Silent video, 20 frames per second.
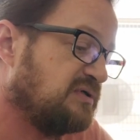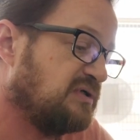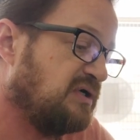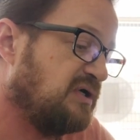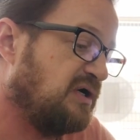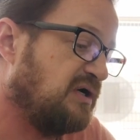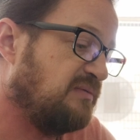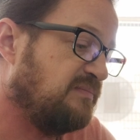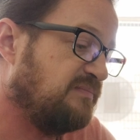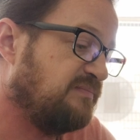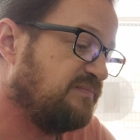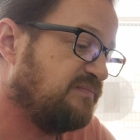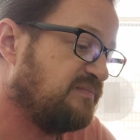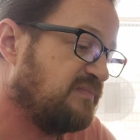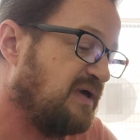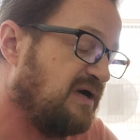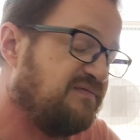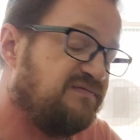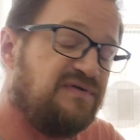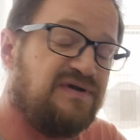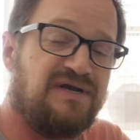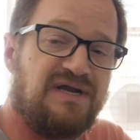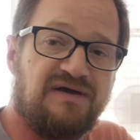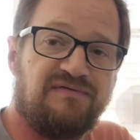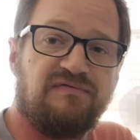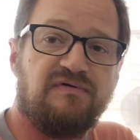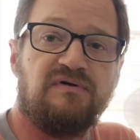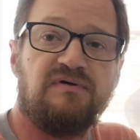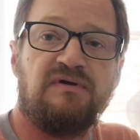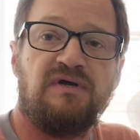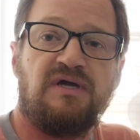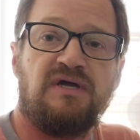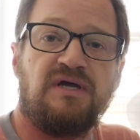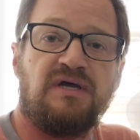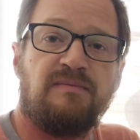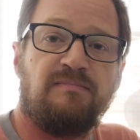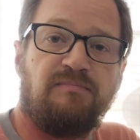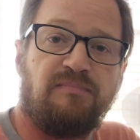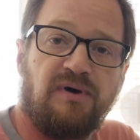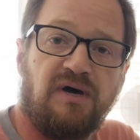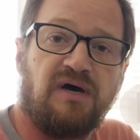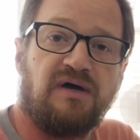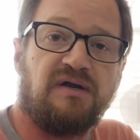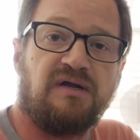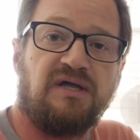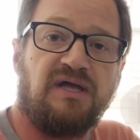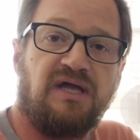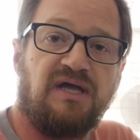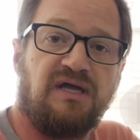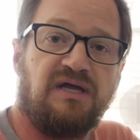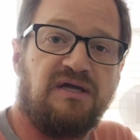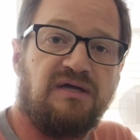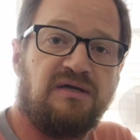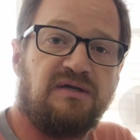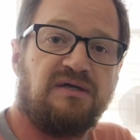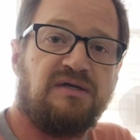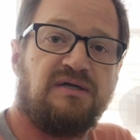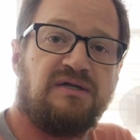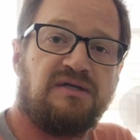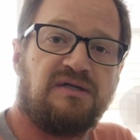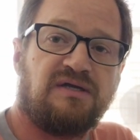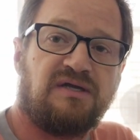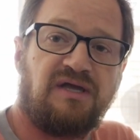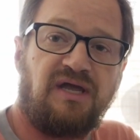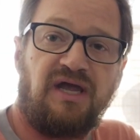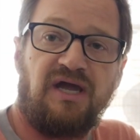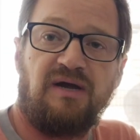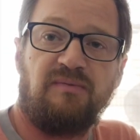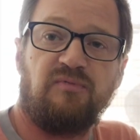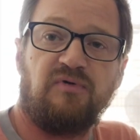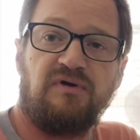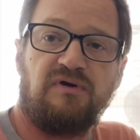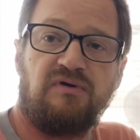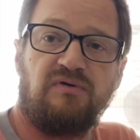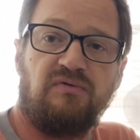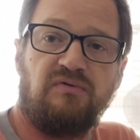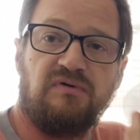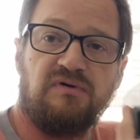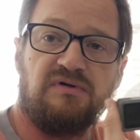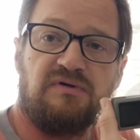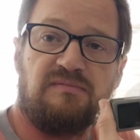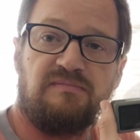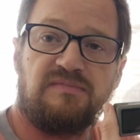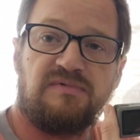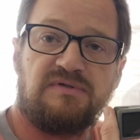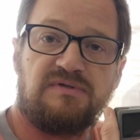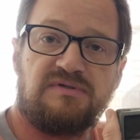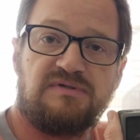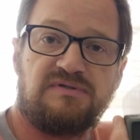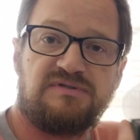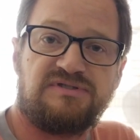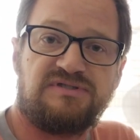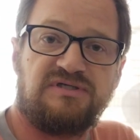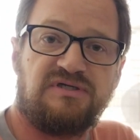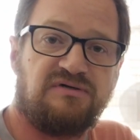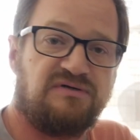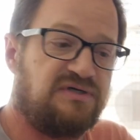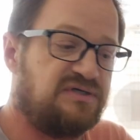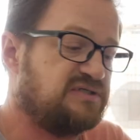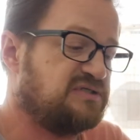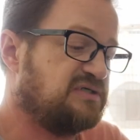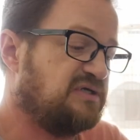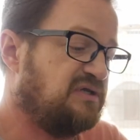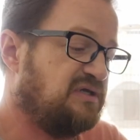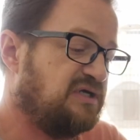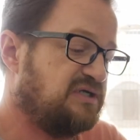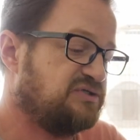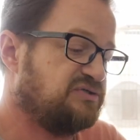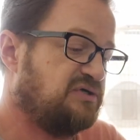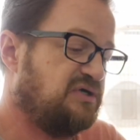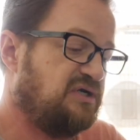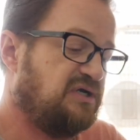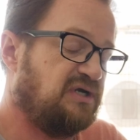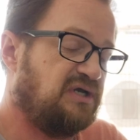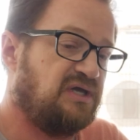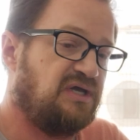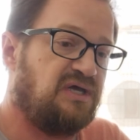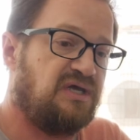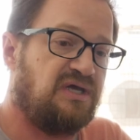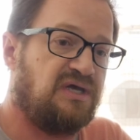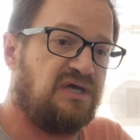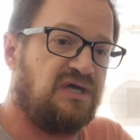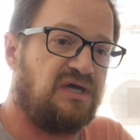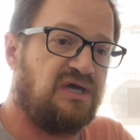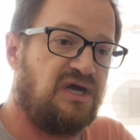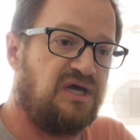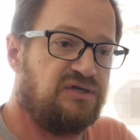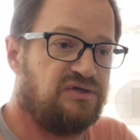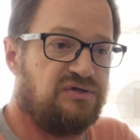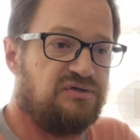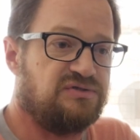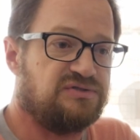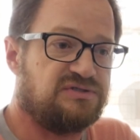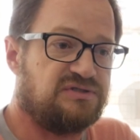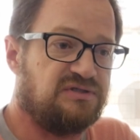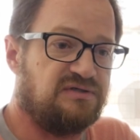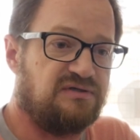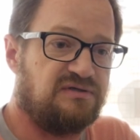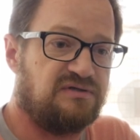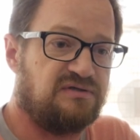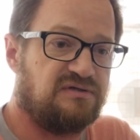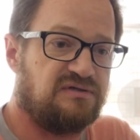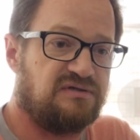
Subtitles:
I've never bought a camera or serious electronic and used it